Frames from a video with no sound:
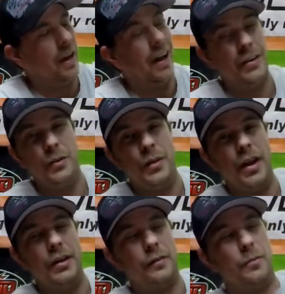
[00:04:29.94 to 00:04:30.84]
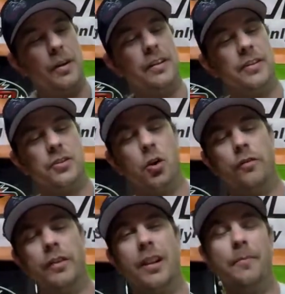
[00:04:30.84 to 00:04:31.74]
I do thank you for bringing this
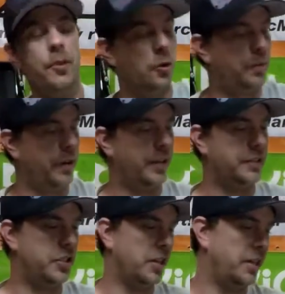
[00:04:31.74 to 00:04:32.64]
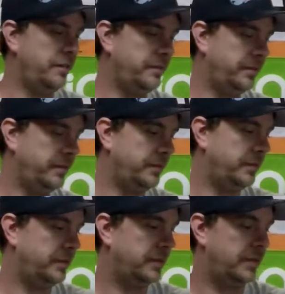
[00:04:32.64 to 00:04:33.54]
over and letting me opening it, John.
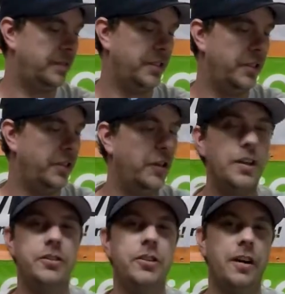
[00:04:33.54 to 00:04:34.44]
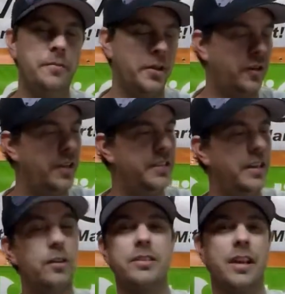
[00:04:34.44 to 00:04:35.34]
You're actually driving me crazy
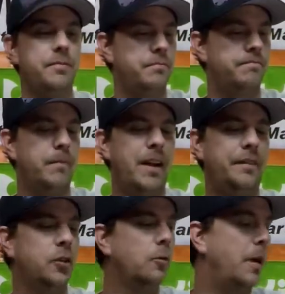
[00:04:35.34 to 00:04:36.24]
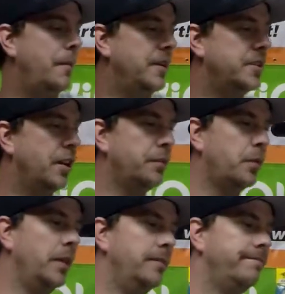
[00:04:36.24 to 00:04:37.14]
now because I might have to go buy myself
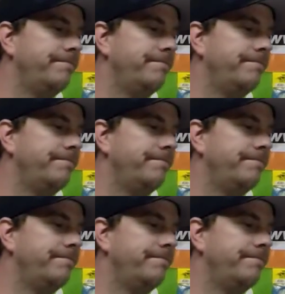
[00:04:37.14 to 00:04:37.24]
one.